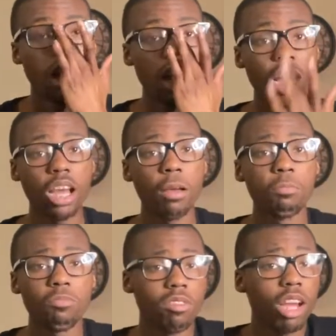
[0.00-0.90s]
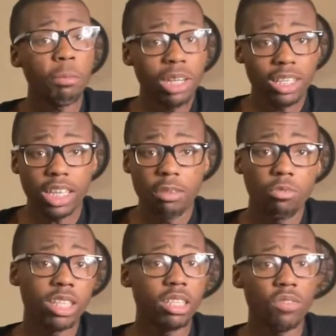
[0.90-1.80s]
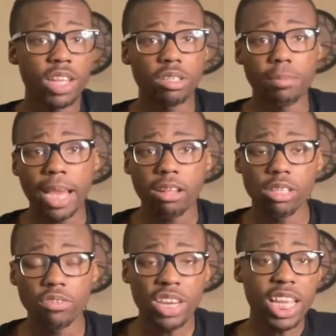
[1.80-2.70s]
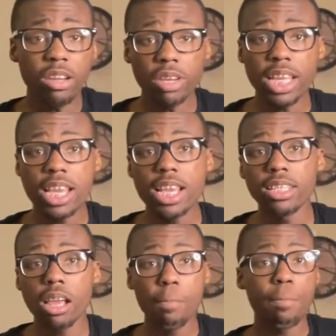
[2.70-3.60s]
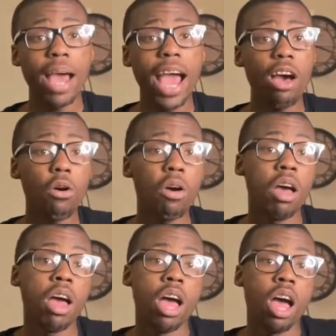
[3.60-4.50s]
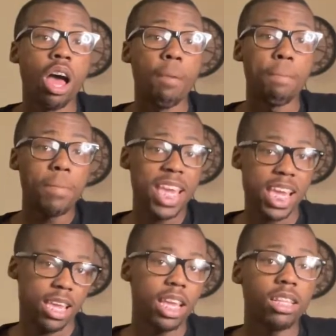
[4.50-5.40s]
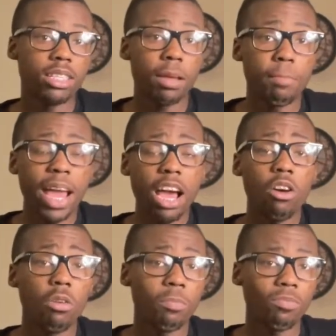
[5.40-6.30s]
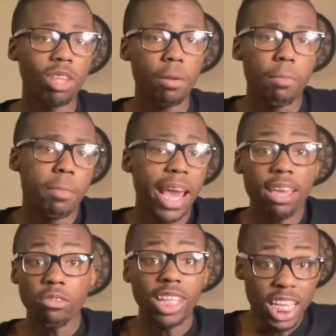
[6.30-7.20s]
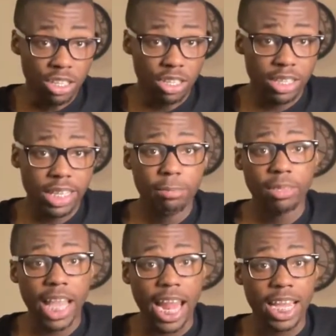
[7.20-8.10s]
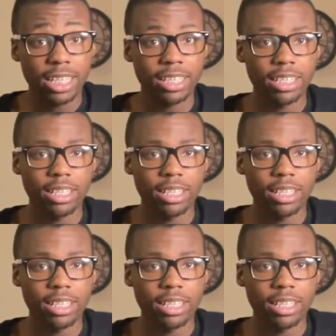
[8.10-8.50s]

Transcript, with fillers: Um, I'm gonna tell you what this video is about. This video is about me. It's about my relationship status